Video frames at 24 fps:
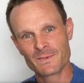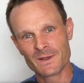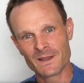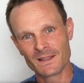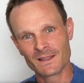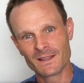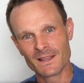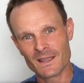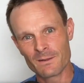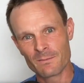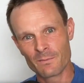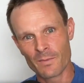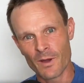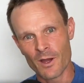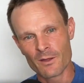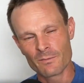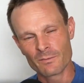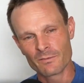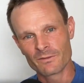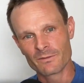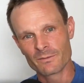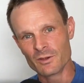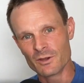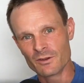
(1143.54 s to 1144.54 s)
Liam Bowman
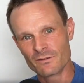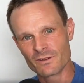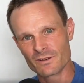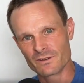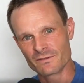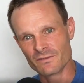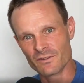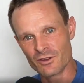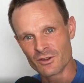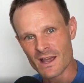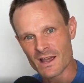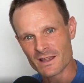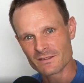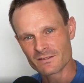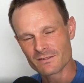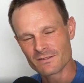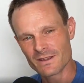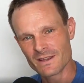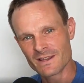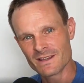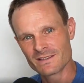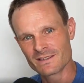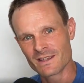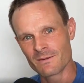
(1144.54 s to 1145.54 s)
from the University of Newcastle.
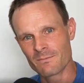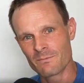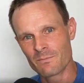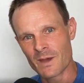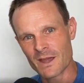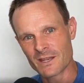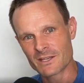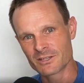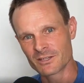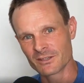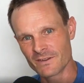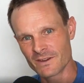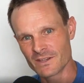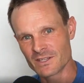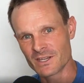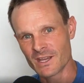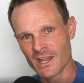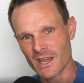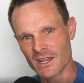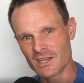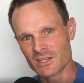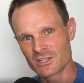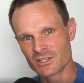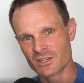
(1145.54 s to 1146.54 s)
He's a Bachelor of
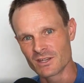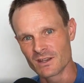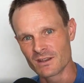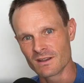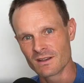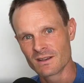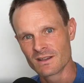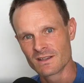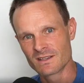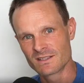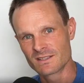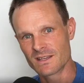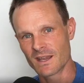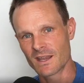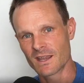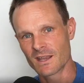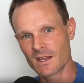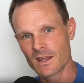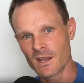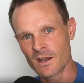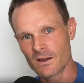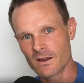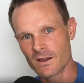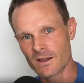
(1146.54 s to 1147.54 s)
Education
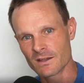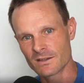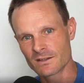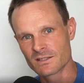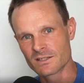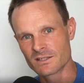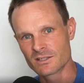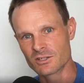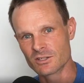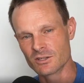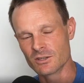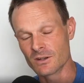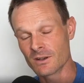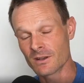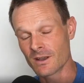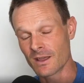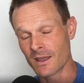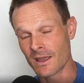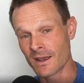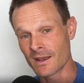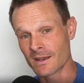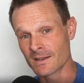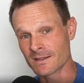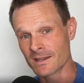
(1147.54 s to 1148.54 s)
secondary student
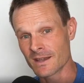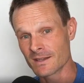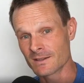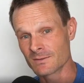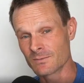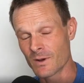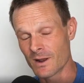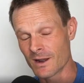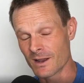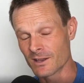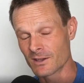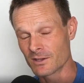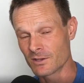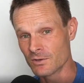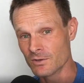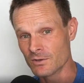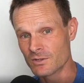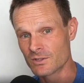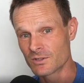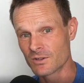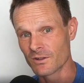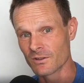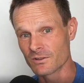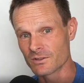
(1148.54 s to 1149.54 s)
and has won a
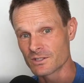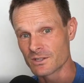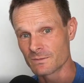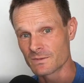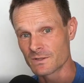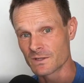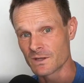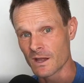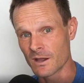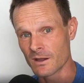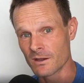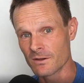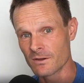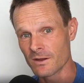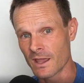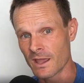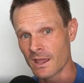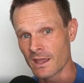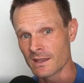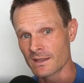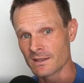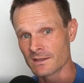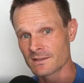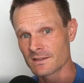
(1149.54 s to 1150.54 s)
huge scholarship to go
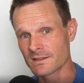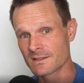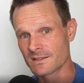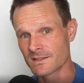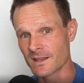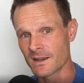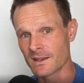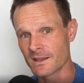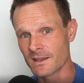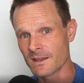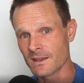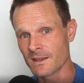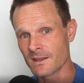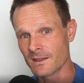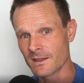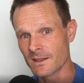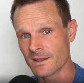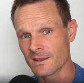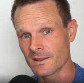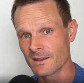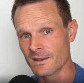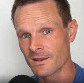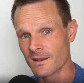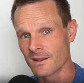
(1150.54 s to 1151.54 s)
and study
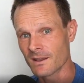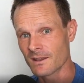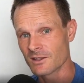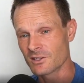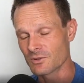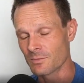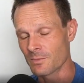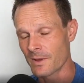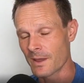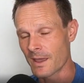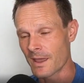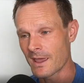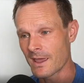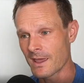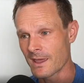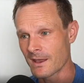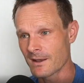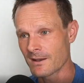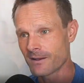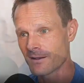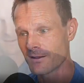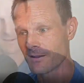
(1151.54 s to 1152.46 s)
in Japan